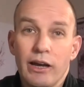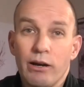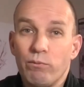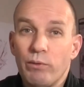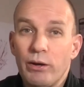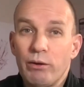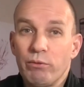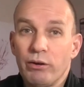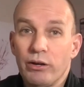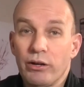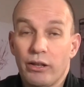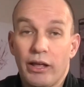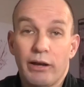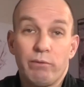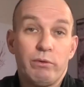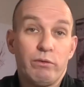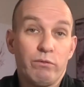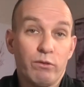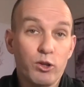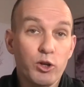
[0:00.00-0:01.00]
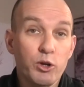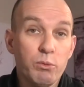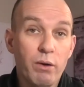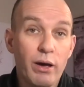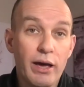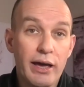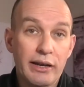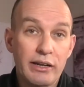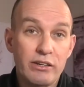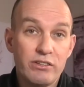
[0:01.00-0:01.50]
we were like with Luma
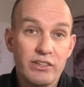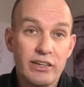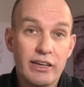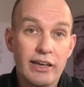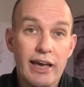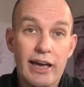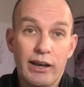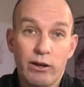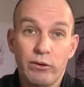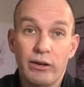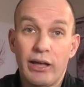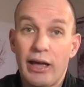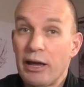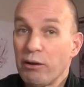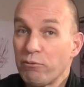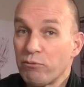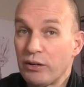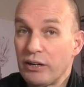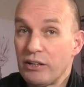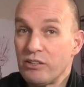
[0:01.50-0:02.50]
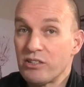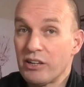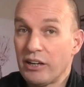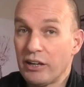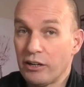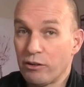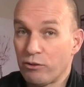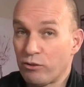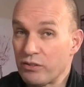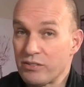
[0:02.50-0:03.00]
Energy, and on average
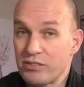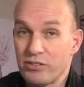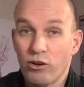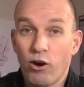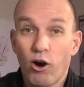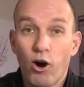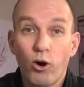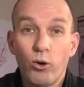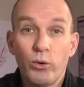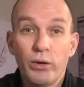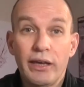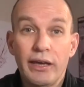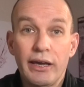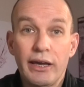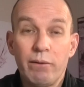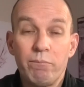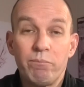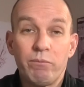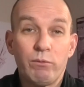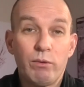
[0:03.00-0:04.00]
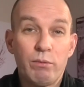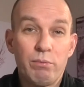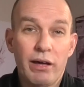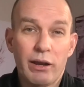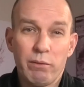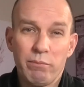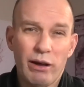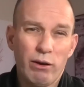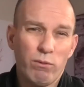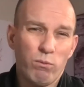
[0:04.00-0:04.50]
across the whole year, we've had
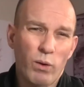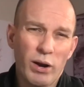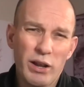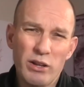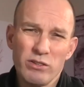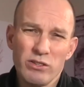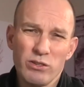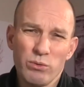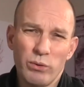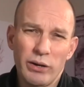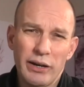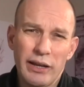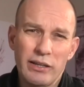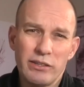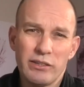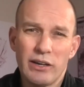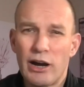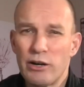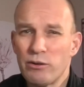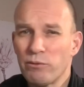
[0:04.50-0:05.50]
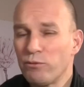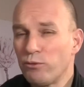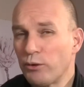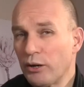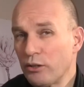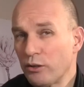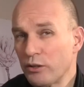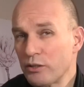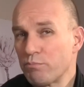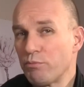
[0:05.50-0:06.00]
about $120 to
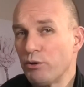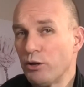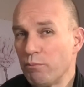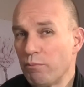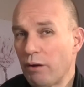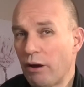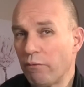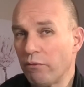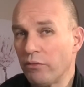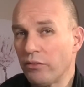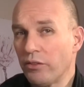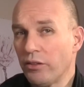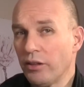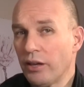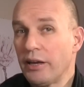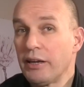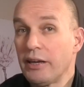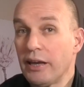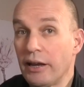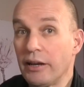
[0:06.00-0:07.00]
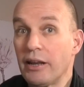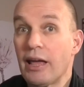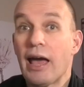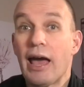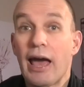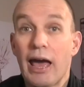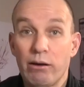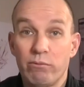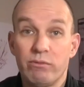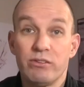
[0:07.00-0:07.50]
$140 per month. Again,
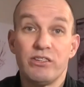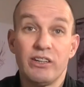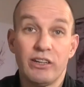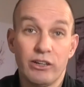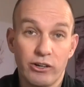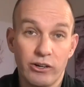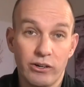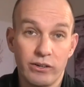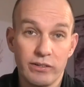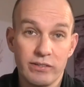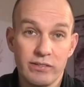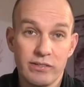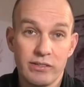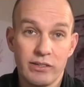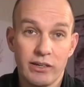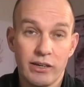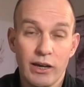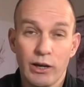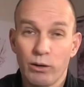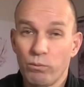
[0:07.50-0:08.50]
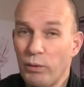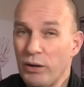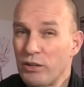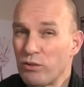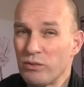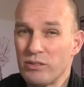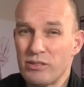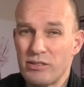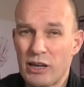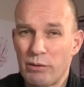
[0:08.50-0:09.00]
averaging costs. Winter
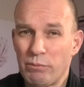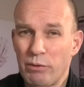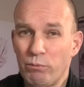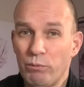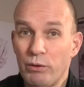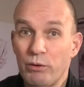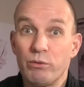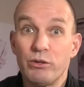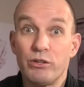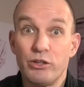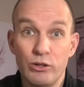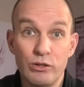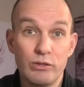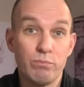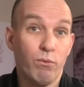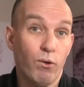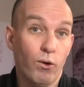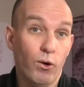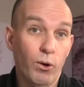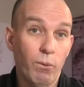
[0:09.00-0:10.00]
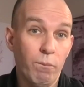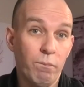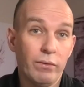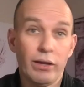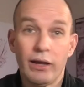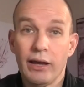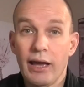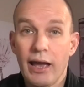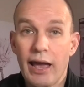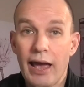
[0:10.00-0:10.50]
and summer, we would use more,
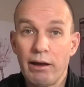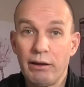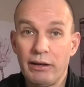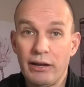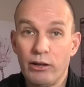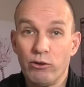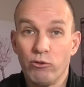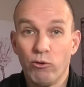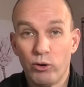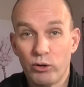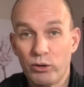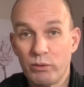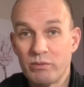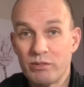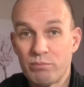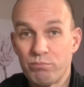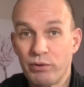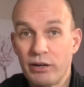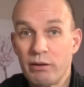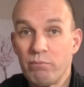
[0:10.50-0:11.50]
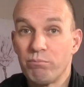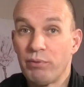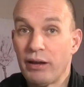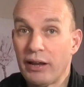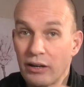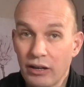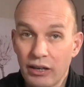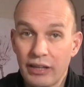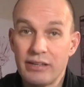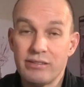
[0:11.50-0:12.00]
and in autumn and spring, being
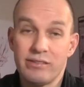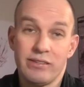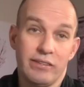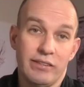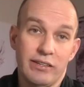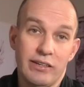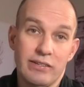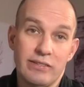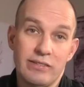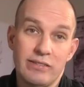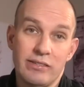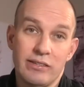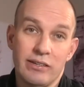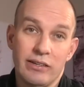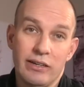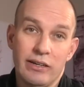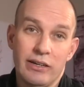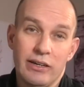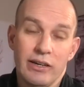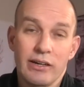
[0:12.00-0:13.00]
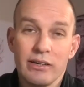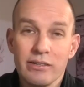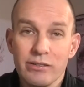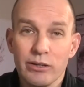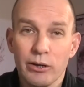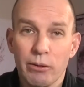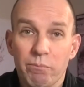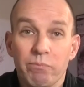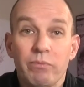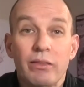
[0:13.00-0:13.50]
less than this.
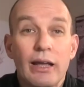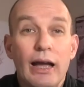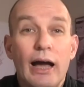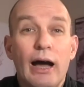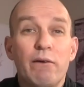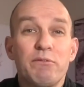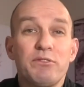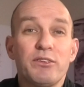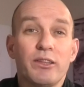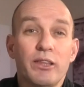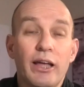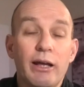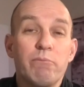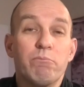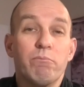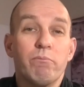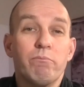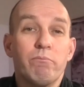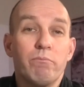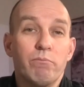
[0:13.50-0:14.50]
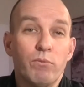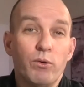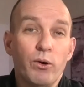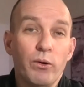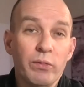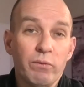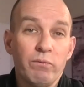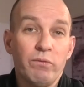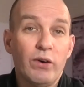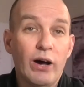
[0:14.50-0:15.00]
So after like more
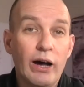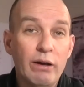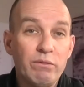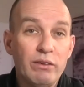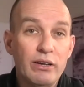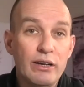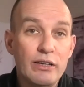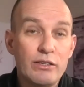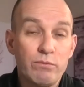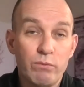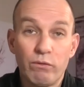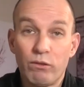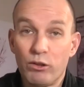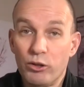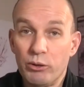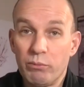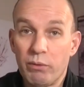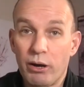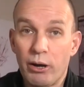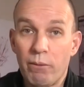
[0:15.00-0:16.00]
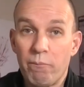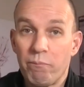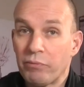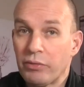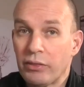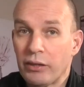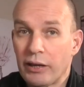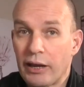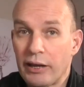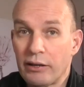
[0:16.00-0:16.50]
than 5 years with Luma
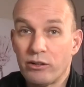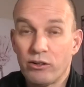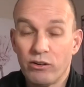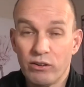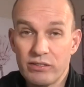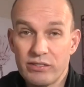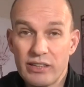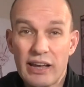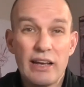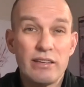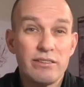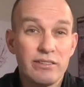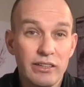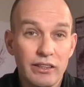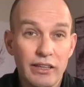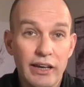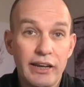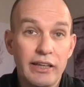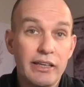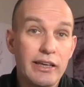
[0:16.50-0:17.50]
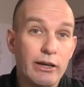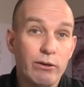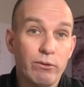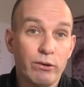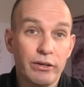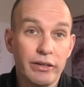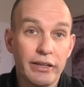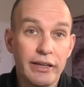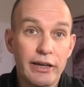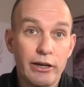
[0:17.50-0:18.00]
and costs escalating year
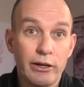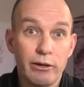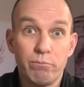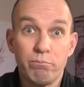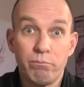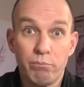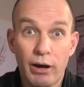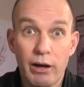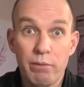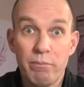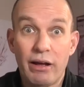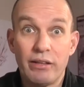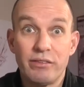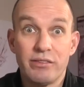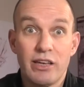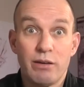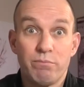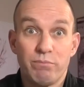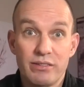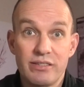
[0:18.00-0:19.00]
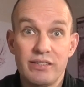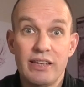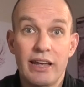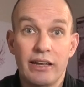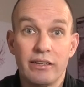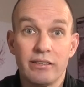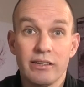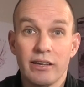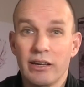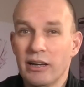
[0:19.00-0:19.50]
on year by about
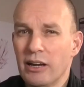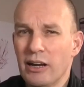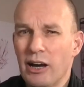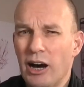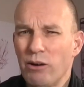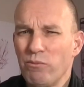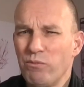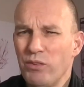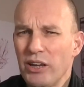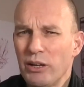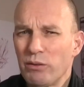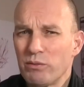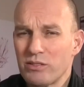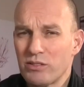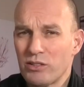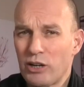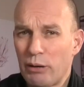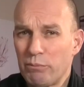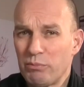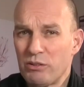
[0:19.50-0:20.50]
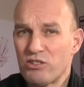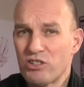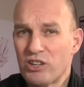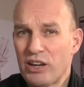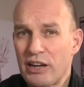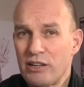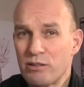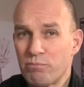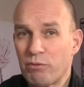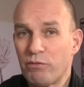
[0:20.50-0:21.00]
10%, I figured it was time to
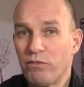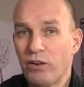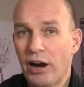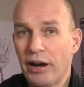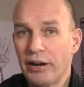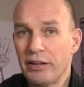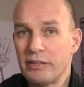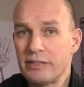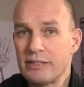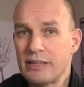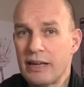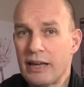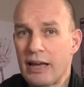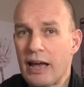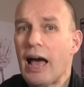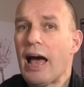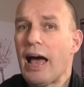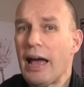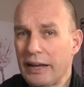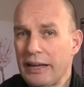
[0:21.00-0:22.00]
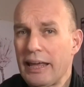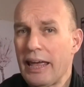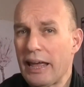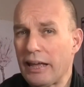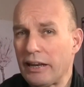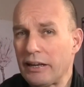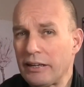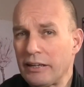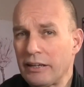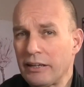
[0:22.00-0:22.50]
change providers
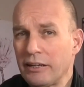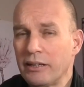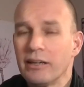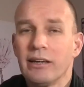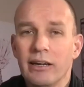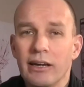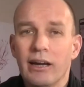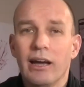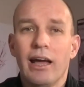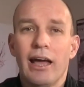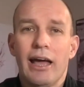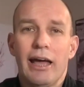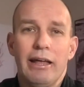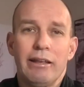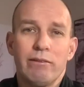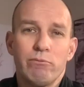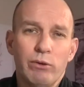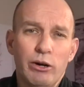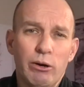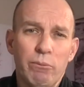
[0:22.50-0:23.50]
again. And